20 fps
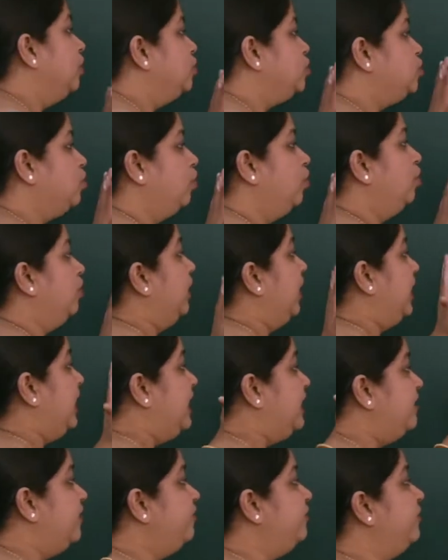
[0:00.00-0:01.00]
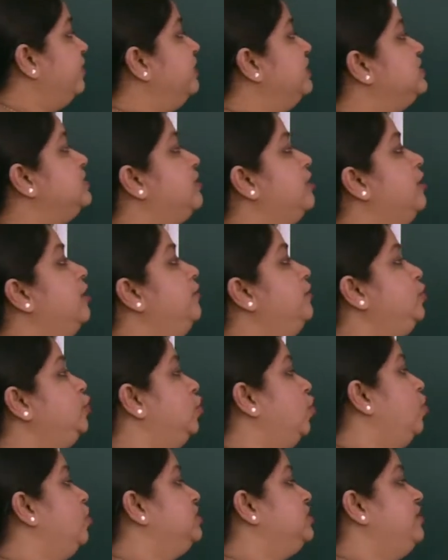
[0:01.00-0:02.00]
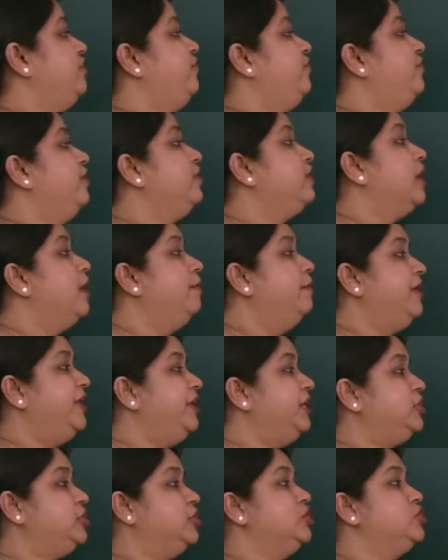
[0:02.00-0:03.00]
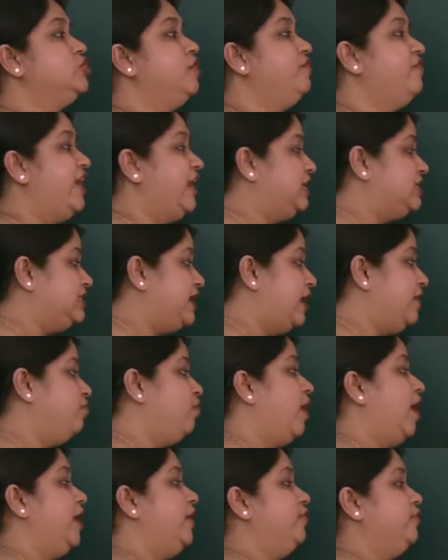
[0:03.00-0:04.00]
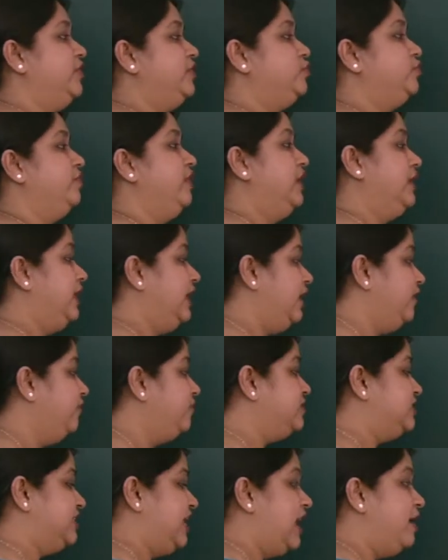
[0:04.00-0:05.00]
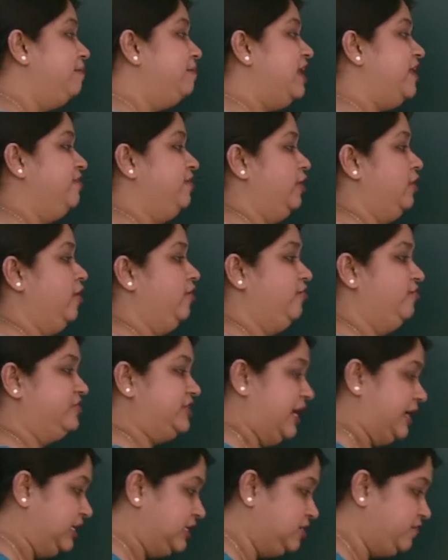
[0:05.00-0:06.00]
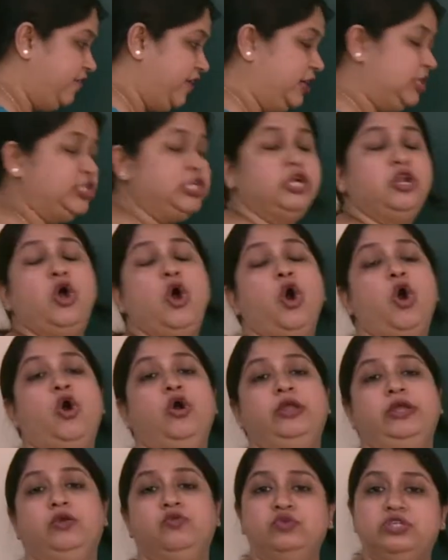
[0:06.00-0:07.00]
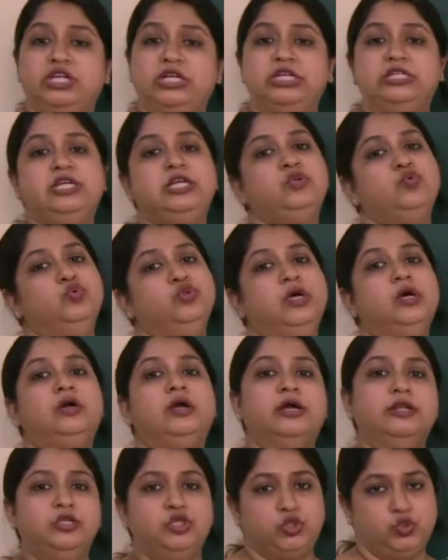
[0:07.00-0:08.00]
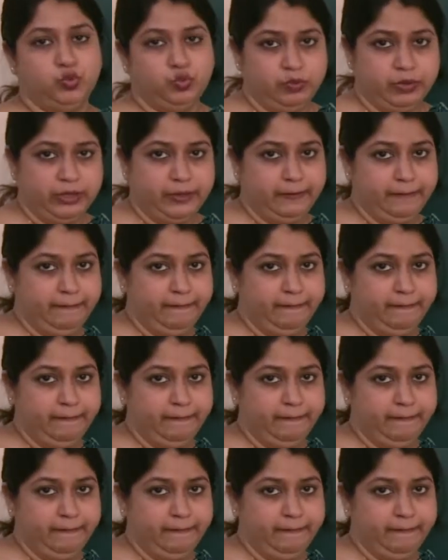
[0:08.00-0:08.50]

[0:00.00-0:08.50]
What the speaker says: So indifference curve shows different combinations of X and Y which will give same level of satisfaction or utility to the consumer.